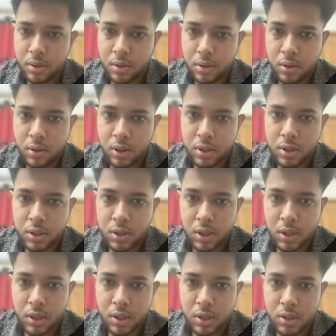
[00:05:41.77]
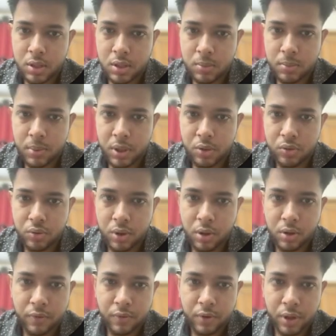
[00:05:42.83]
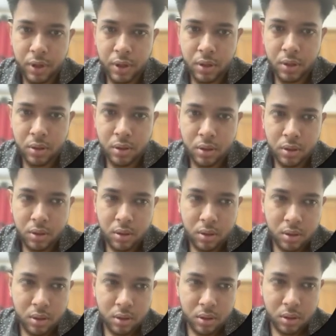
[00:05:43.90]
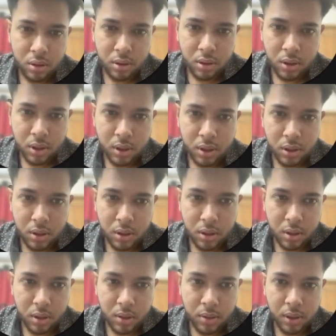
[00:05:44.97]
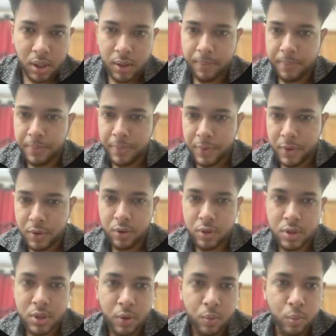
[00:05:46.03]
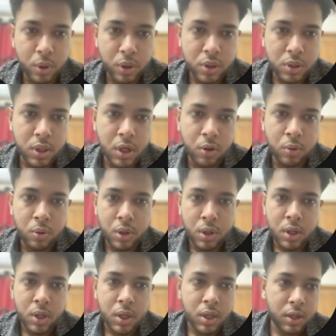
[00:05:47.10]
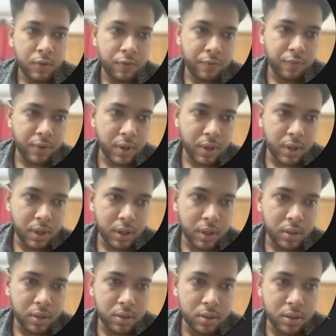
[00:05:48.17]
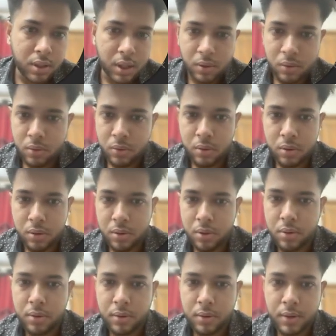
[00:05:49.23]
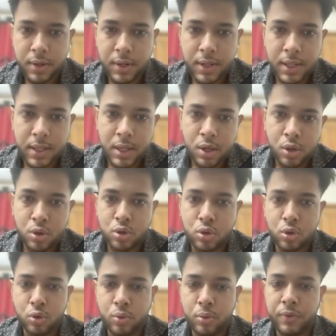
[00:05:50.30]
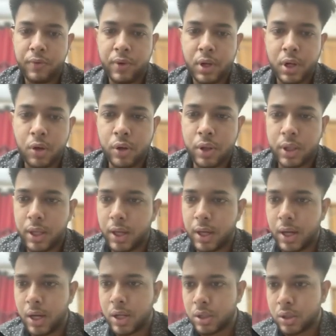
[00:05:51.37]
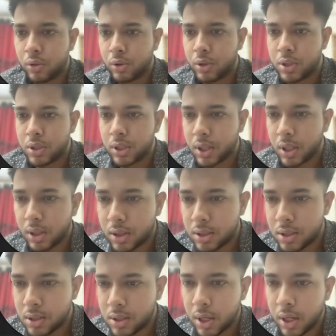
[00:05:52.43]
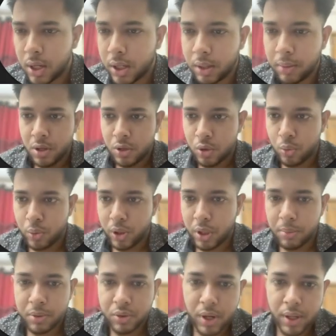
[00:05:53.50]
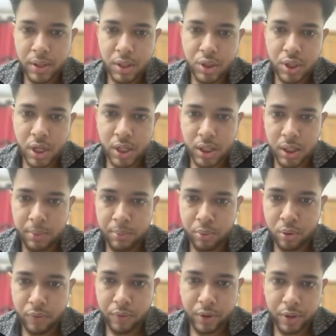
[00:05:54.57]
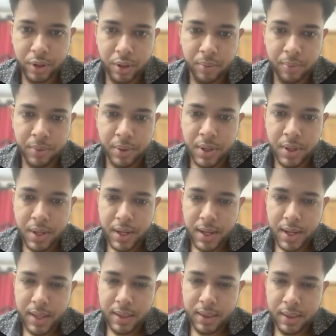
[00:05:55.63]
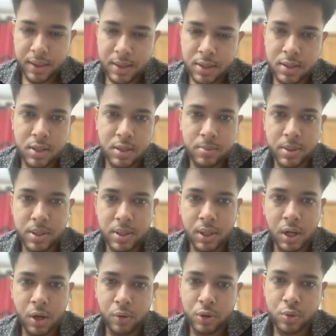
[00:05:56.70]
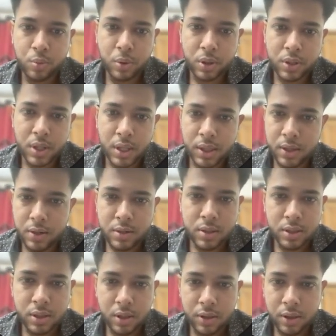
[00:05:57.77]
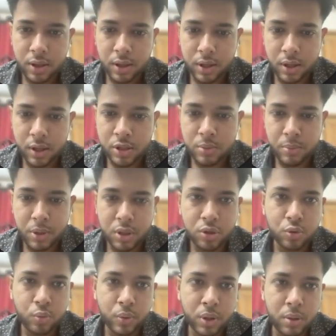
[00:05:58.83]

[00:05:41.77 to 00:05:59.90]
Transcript: you can see that it's being triggered over here. And yeah, so this is how it works. Now if I head down, so if I click on the AI agent, you can see that this is the input. So we're going to be dragging the chat input over here, and this is basically how this works. And there is nothing else much to it,